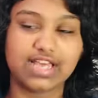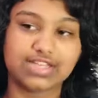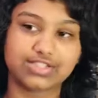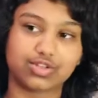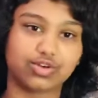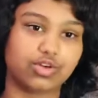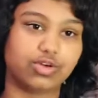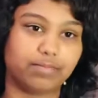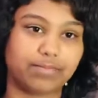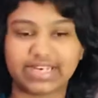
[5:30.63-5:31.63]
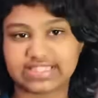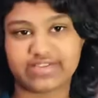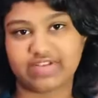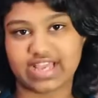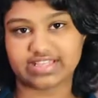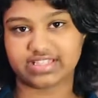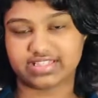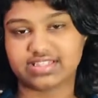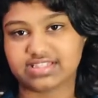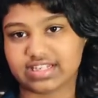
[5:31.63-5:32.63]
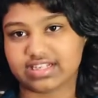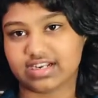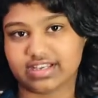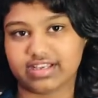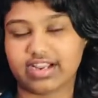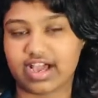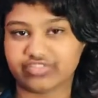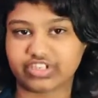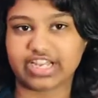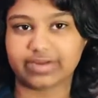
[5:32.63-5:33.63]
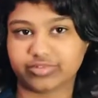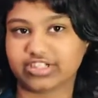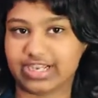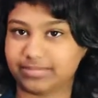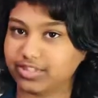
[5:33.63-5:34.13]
So, many civilizations settled there after time to time.